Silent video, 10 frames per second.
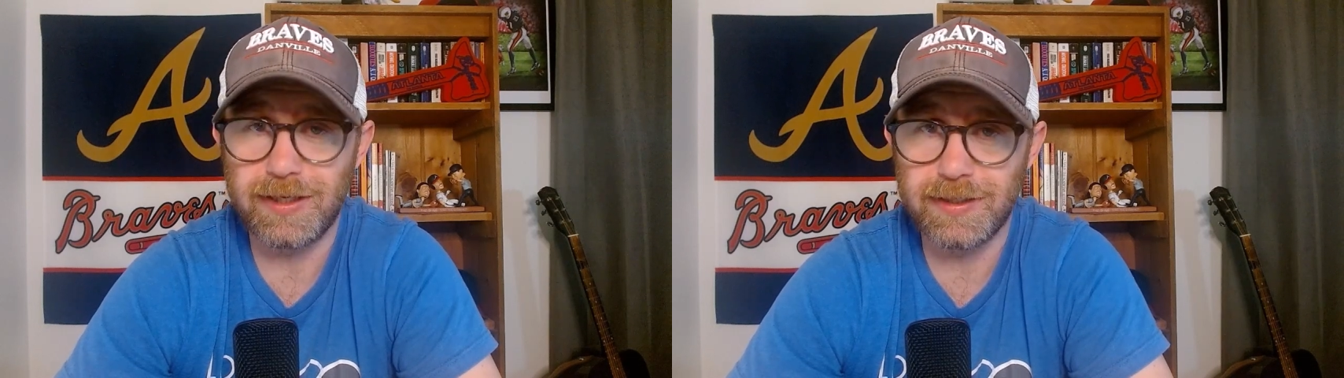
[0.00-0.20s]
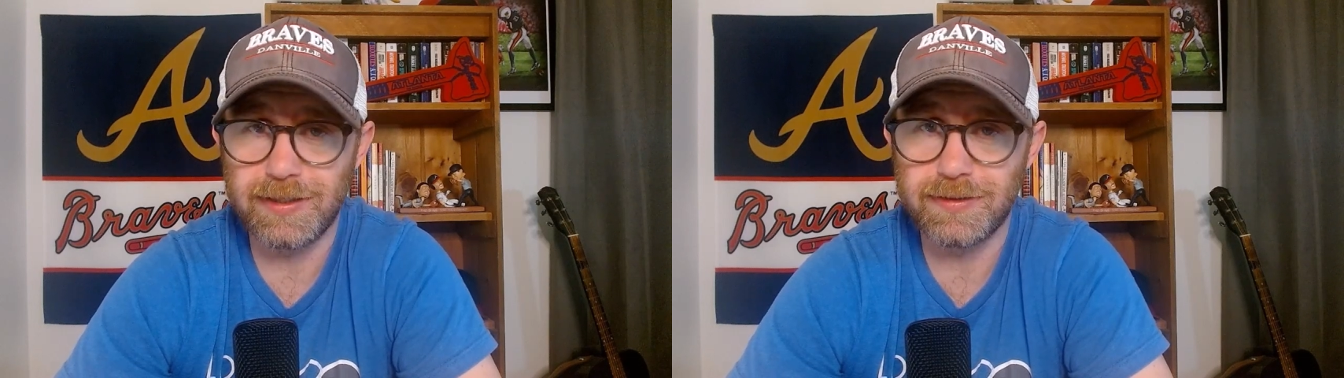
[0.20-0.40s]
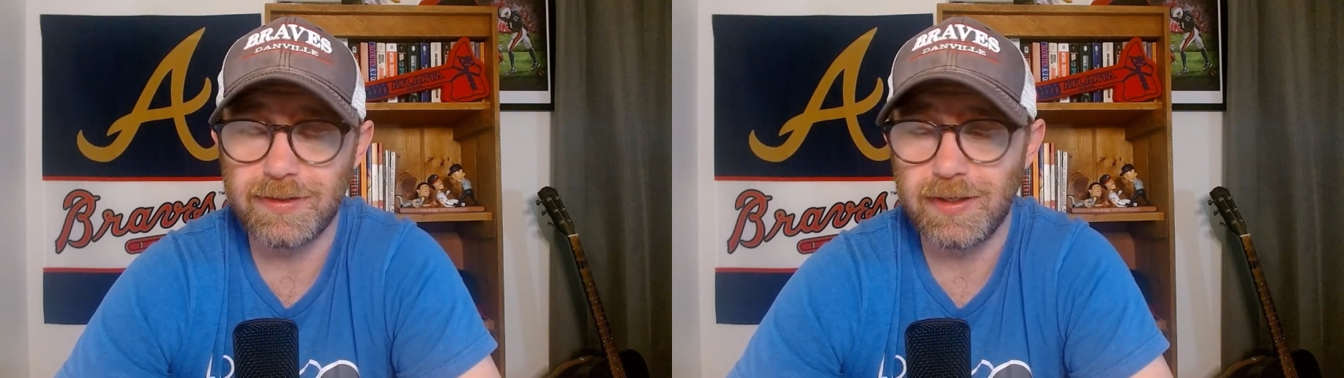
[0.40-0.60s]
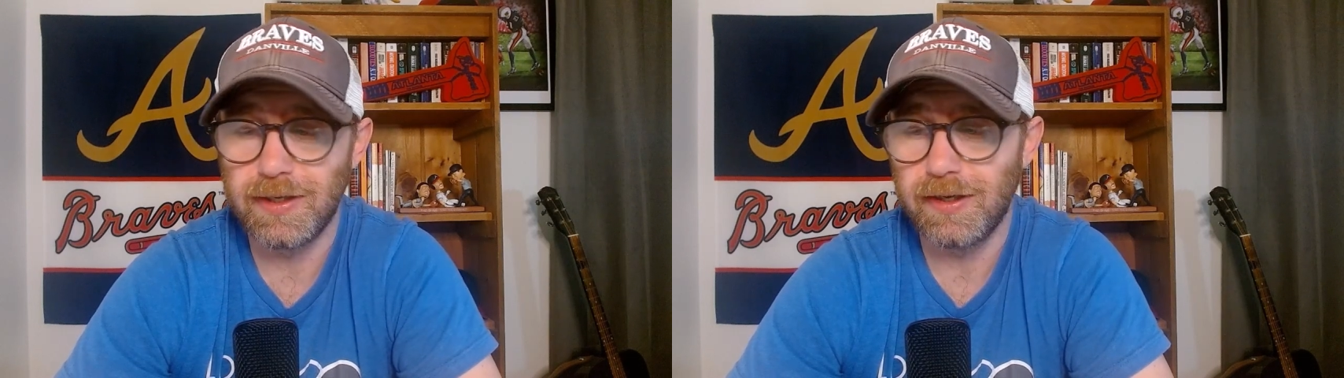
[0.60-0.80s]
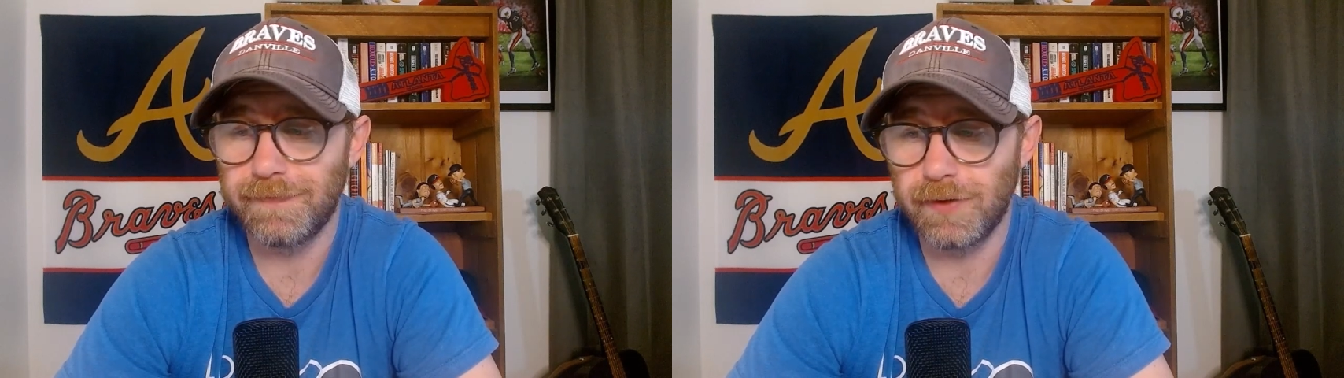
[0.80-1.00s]
his
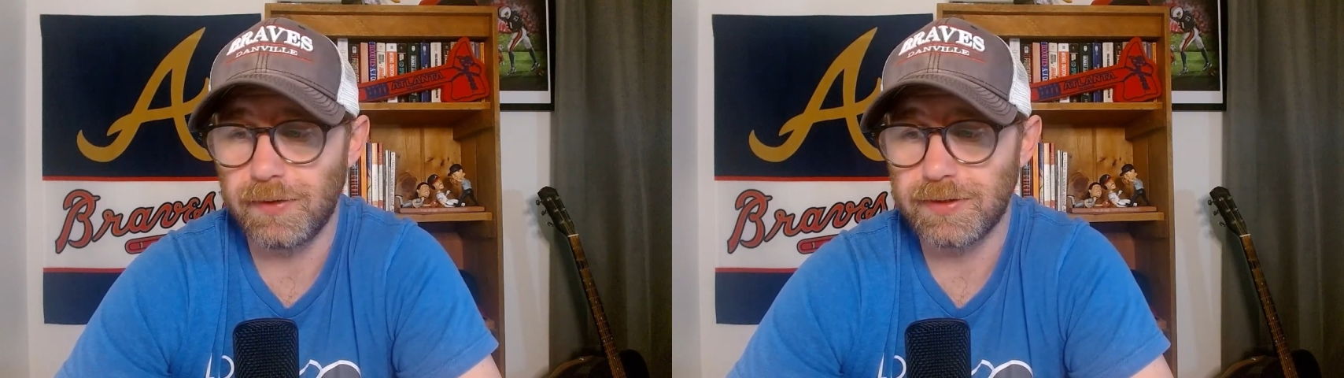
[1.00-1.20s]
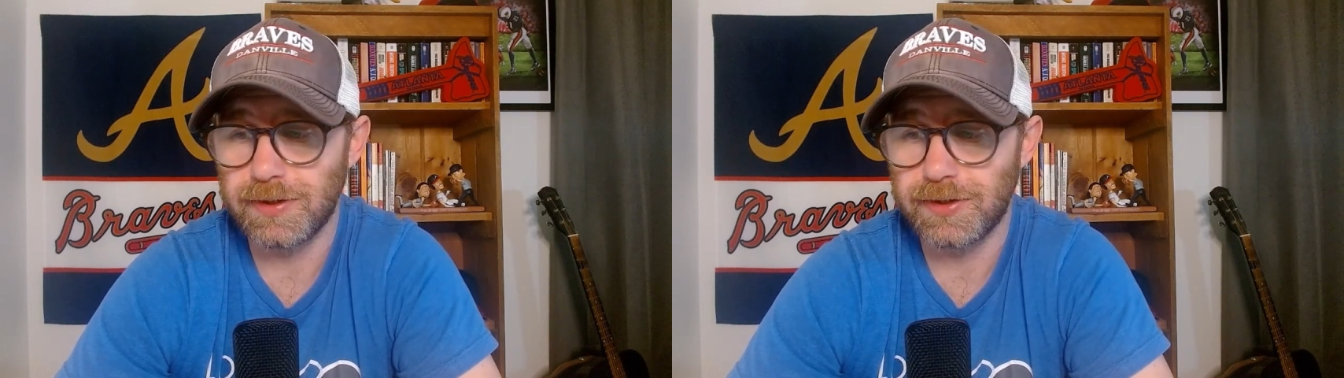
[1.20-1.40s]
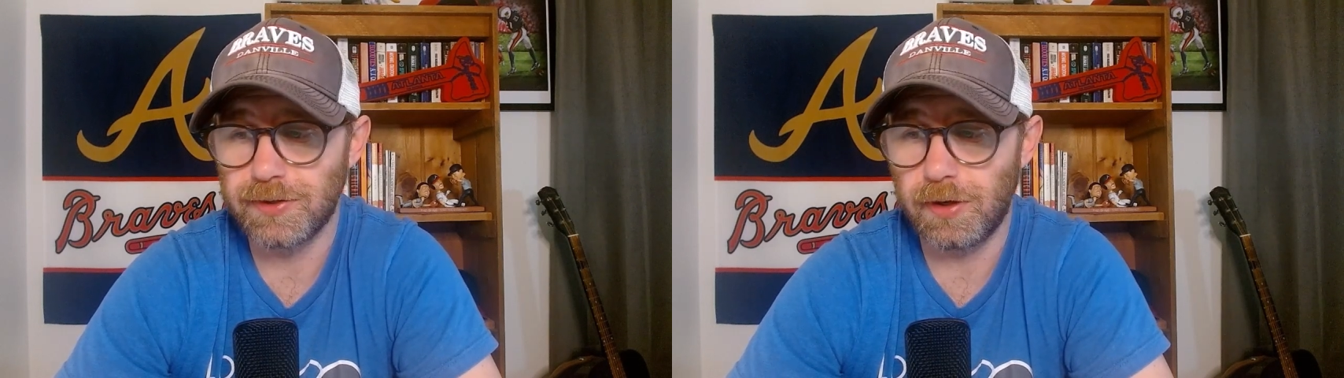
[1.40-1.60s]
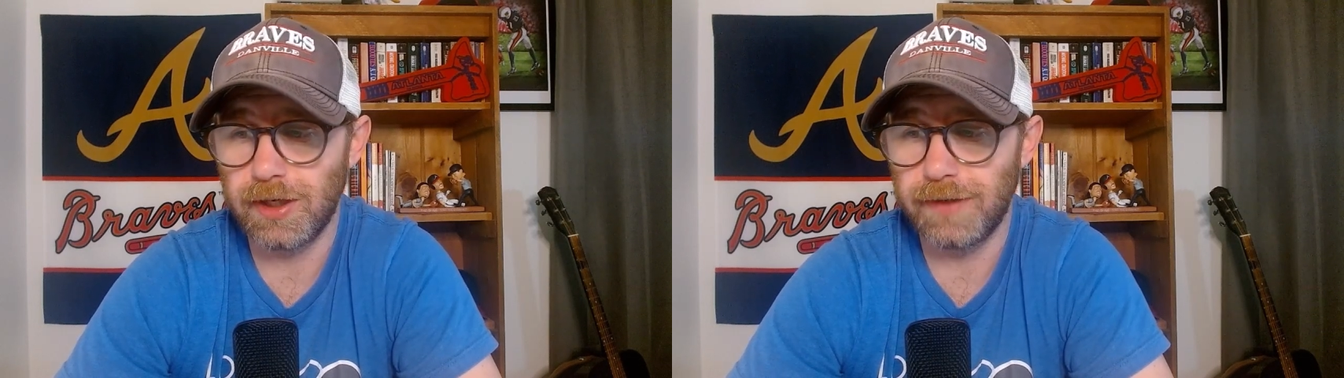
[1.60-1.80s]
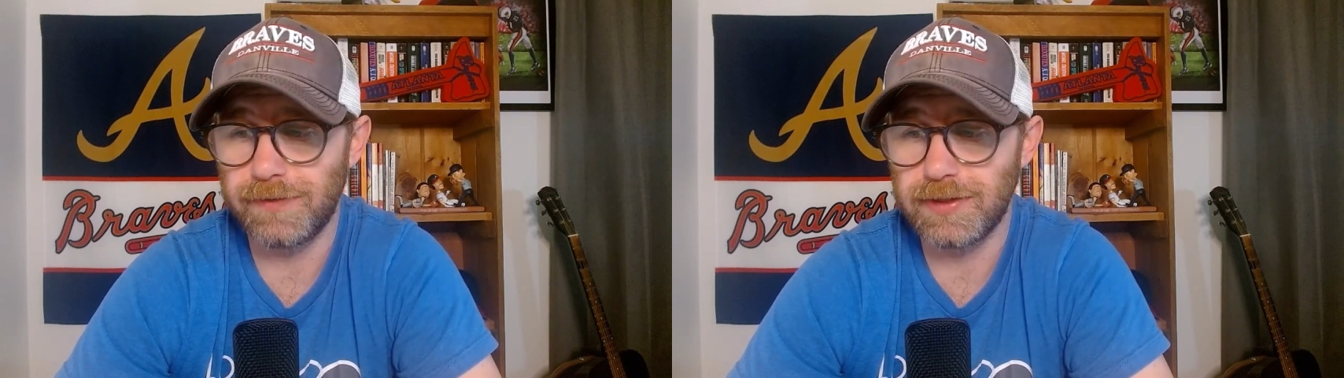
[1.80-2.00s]
first start of the